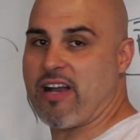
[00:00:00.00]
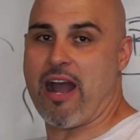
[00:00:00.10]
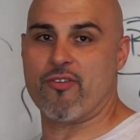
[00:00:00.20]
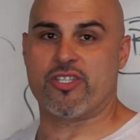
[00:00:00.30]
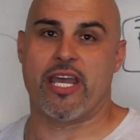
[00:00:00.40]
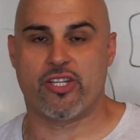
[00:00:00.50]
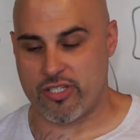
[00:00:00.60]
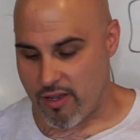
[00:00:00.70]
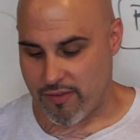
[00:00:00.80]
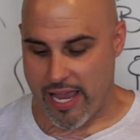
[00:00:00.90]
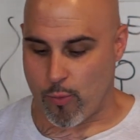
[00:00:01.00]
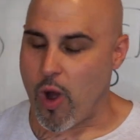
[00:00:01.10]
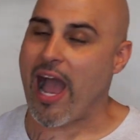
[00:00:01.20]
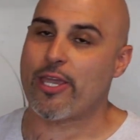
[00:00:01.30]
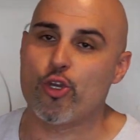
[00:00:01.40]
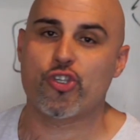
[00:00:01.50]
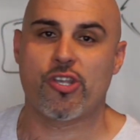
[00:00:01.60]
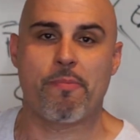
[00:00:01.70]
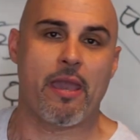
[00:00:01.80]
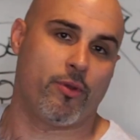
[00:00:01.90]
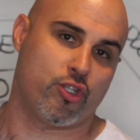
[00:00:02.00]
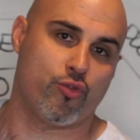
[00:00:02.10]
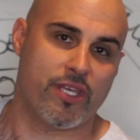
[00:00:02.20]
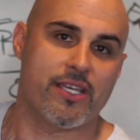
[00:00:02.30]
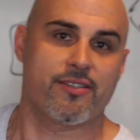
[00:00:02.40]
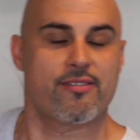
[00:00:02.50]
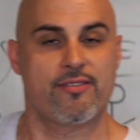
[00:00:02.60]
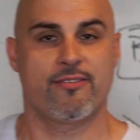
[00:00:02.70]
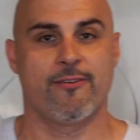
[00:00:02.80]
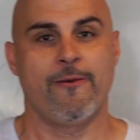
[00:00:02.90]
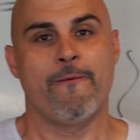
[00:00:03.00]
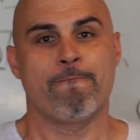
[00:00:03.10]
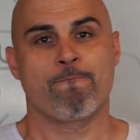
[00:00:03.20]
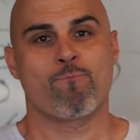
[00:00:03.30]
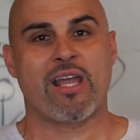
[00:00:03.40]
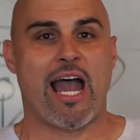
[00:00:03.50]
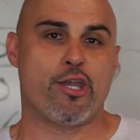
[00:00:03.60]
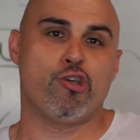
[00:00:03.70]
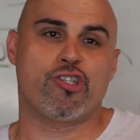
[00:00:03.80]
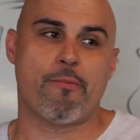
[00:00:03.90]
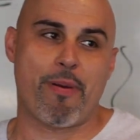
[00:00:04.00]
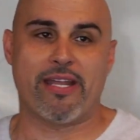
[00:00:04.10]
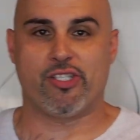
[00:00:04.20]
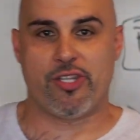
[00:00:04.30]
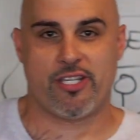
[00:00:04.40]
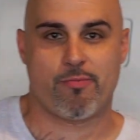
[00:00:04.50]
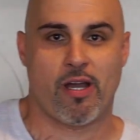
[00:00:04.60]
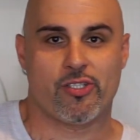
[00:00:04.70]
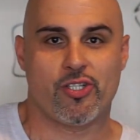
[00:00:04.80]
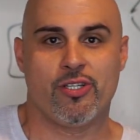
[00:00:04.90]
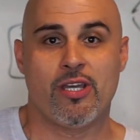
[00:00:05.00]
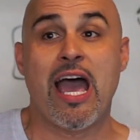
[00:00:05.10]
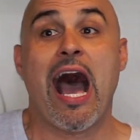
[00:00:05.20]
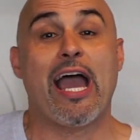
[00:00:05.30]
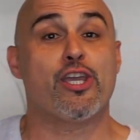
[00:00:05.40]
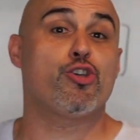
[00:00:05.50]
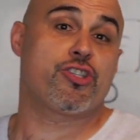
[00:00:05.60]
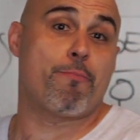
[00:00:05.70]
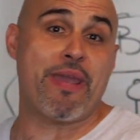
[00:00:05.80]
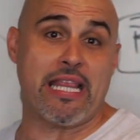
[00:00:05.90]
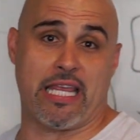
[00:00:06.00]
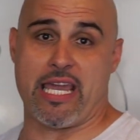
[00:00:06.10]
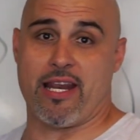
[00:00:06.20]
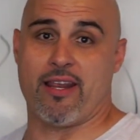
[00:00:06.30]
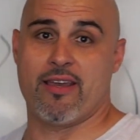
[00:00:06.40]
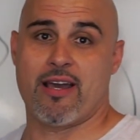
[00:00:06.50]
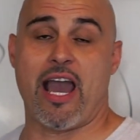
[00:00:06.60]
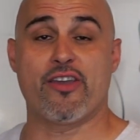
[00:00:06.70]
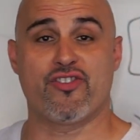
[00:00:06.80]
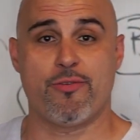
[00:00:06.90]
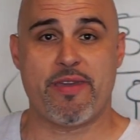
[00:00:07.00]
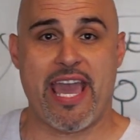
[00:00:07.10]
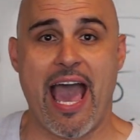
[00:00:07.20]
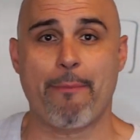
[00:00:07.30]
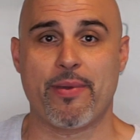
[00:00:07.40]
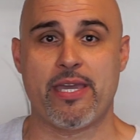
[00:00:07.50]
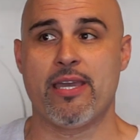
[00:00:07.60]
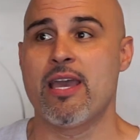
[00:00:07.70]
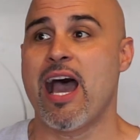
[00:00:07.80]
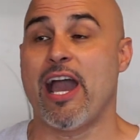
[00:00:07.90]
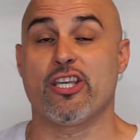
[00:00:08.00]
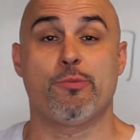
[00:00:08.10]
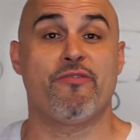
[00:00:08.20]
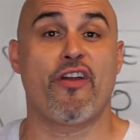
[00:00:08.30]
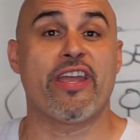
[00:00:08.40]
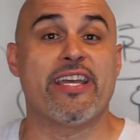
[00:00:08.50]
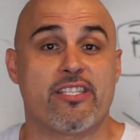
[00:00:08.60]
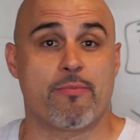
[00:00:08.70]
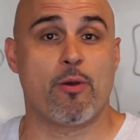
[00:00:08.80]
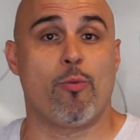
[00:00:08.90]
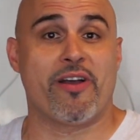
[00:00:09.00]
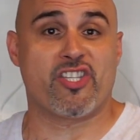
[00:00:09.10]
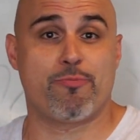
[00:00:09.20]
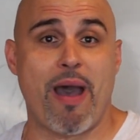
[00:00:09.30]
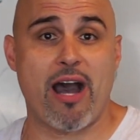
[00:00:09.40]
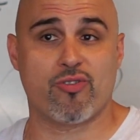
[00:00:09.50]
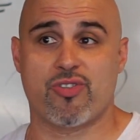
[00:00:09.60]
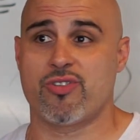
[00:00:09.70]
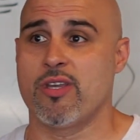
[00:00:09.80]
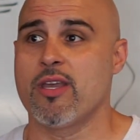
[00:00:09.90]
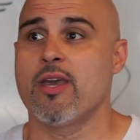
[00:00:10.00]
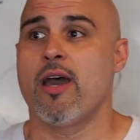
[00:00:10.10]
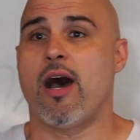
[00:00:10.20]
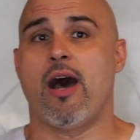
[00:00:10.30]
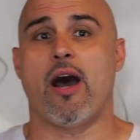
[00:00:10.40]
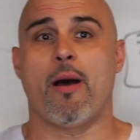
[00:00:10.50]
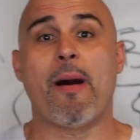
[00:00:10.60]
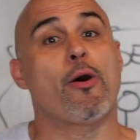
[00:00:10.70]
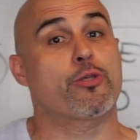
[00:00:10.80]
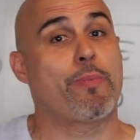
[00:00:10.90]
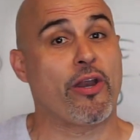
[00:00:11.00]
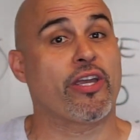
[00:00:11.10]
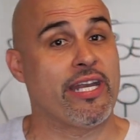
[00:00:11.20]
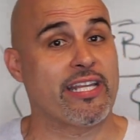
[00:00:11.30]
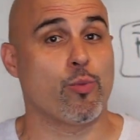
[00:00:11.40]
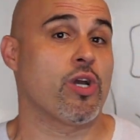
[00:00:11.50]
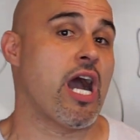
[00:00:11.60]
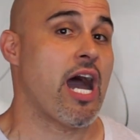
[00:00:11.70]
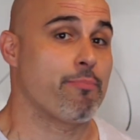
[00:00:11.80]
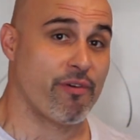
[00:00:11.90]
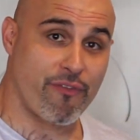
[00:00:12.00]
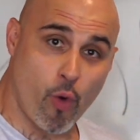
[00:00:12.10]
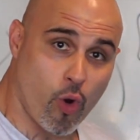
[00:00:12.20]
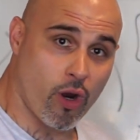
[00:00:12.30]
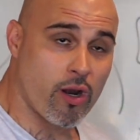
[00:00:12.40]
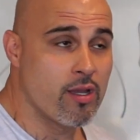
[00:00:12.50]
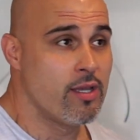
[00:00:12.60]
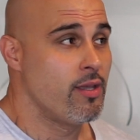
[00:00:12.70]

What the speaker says: conversations of like, well, I used to be able to do this. I used to bench this much. I used to be lean. I used to be happy. I used to be very intimate with my spouse. I was better connected with God before.